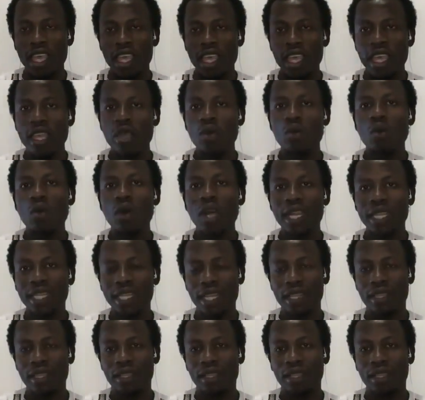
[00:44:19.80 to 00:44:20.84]
He
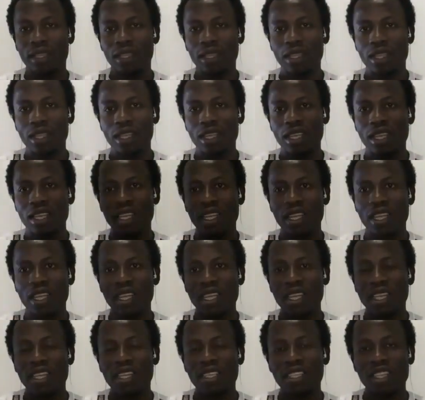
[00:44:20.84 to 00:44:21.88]
waited
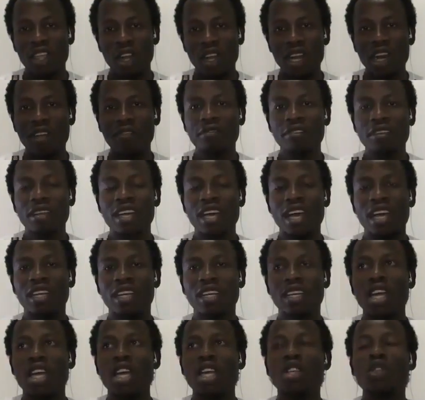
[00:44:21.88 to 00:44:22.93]
South African
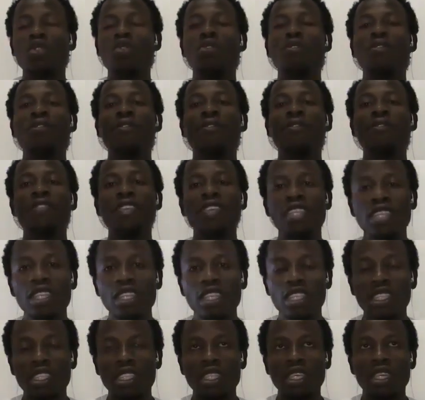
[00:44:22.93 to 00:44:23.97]
to
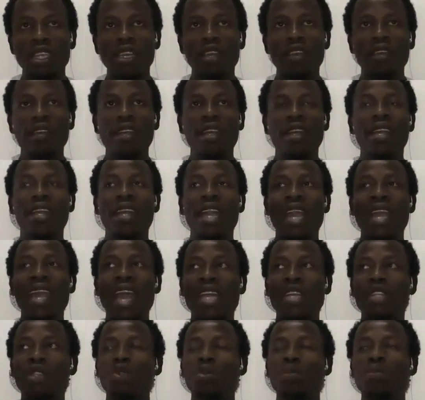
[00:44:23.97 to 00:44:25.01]
finish,
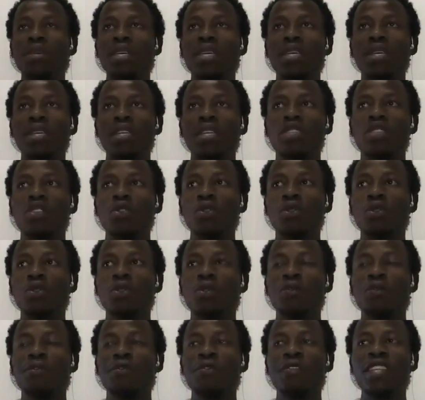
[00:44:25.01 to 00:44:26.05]

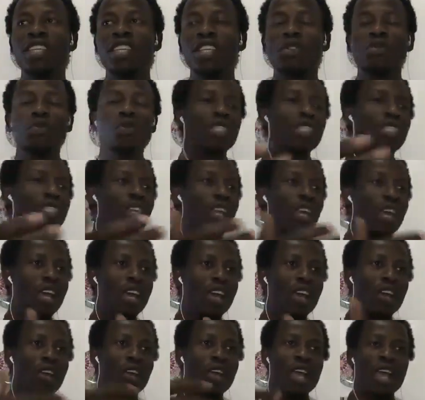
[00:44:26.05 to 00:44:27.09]
to finish with
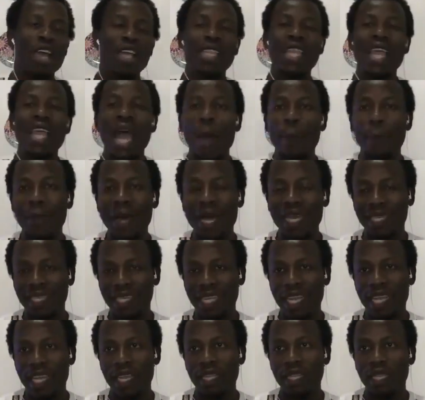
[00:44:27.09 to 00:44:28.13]
the
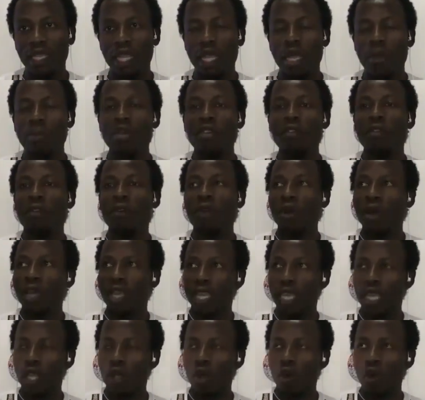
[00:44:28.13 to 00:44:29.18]
apartheid before
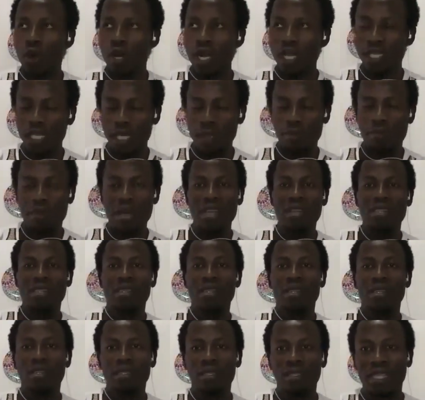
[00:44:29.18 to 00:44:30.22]
he collected back
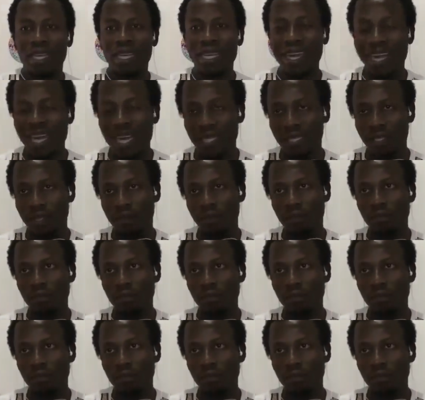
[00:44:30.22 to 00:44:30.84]
the land,